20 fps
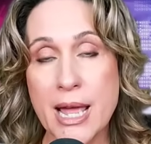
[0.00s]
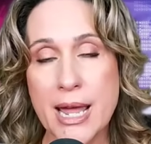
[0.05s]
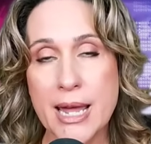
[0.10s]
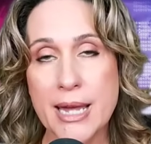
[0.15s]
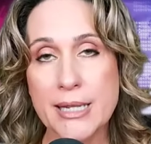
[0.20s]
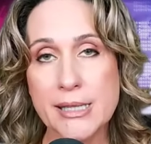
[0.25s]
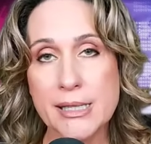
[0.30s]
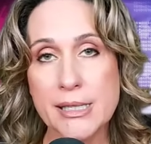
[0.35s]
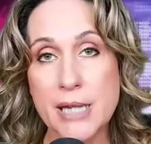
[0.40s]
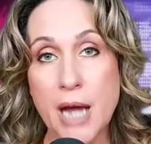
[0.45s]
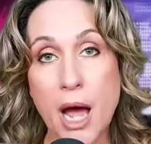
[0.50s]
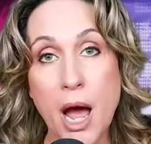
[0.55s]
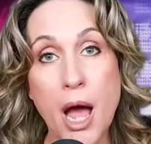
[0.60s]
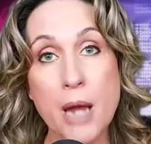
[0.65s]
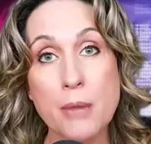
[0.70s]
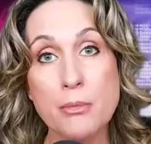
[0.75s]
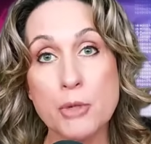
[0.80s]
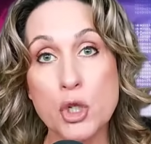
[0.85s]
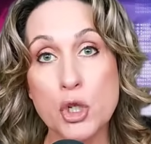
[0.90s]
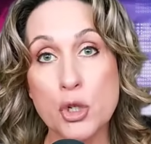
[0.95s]
It's
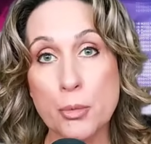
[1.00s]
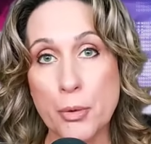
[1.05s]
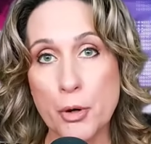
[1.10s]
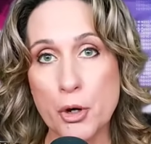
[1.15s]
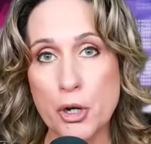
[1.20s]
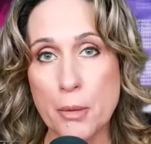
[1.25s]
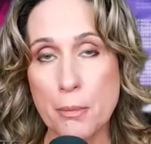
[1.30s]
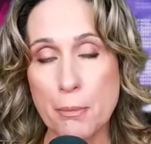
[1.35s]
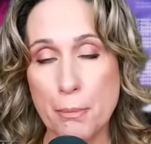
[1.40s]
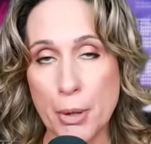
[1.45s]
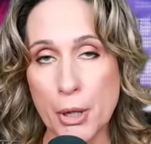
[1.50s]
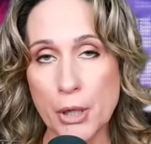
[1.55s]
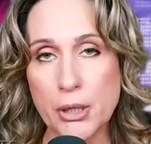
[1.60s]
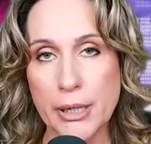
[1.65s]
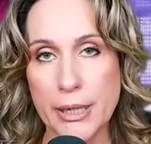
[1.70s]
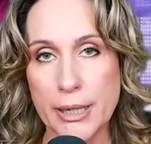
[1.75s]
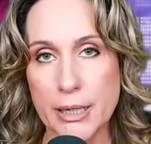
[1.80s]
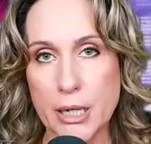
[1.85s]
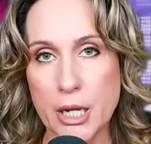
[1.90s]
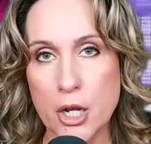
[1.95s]
time to put a
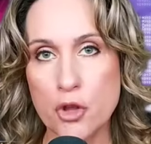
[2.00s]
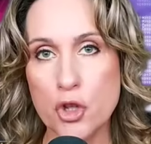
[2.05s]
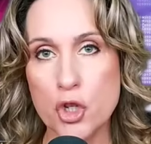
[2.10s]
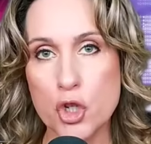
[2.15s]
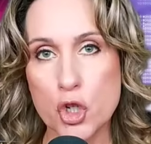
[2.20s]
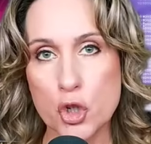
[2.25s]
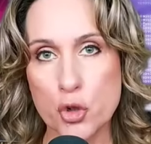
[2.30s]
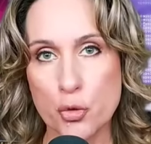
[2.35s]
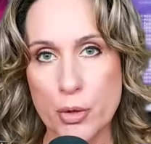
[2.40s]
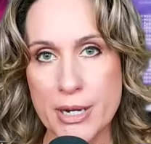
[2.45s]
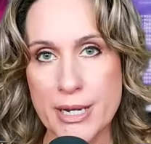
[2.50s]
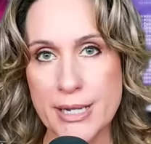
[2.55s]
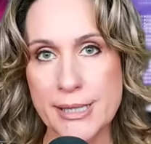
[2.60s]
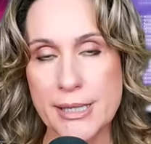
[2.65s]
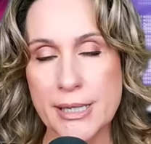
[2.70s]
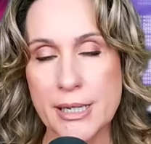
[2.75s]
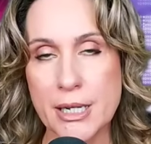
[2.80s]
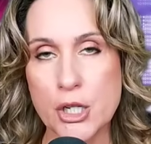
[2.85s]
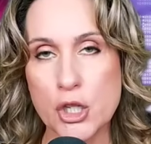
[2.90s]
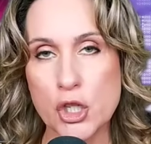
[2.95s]
bullet in the
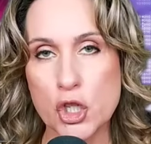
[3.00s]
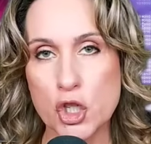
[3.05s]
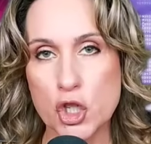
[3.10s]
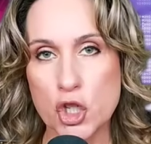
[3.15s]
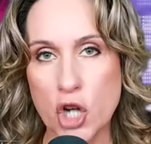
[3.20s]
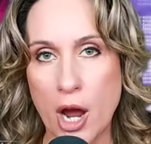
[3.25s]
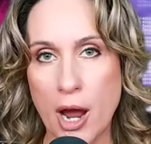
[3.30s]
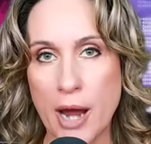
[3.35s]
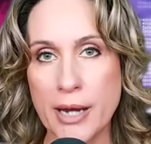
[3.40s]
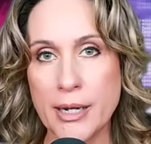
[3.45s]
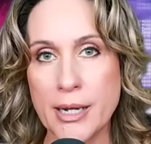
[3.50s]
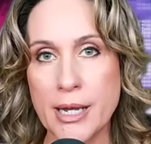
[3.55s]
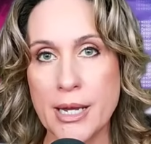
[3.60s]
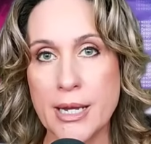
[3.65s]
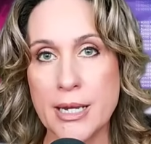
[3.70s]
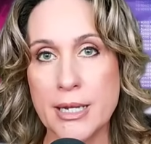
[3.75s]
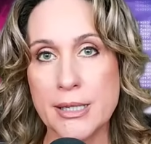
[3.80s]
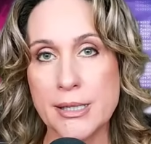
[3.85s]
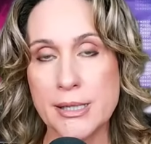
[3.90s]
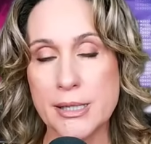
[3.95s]
treasonous
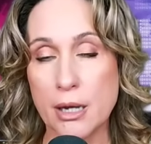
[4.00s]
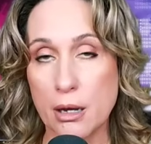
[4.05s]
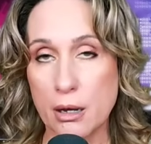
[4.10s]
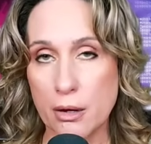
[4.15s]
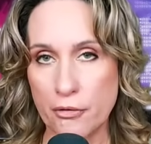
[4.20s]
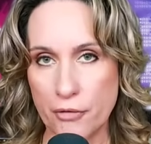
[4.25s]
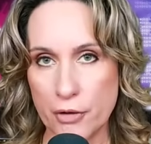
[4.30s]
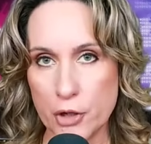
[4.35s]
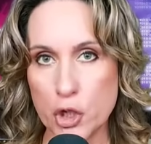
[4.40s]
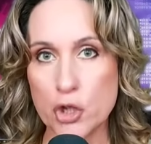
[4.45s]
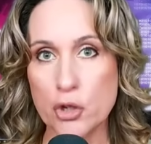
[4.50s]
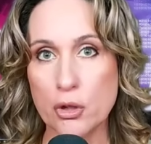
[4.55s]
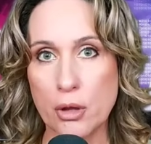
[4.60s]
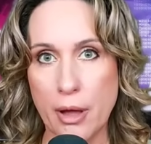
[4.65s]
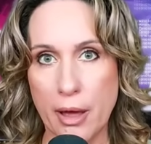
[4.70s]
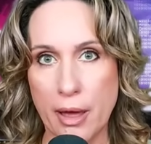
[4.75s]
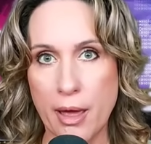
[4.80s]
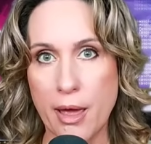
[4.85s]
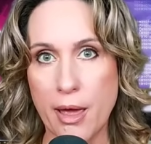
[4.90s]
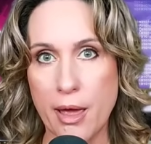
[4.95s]
Chinese Official
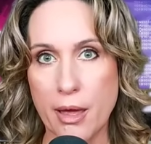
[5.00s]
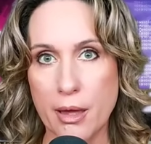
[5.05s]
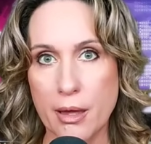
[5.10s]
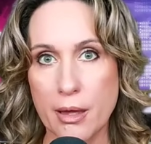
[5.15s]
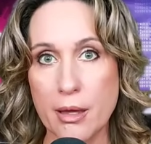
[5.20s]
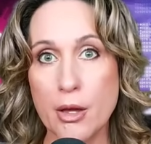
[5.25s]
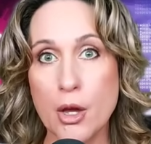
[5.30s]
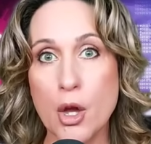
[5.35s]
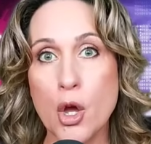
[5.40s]
A.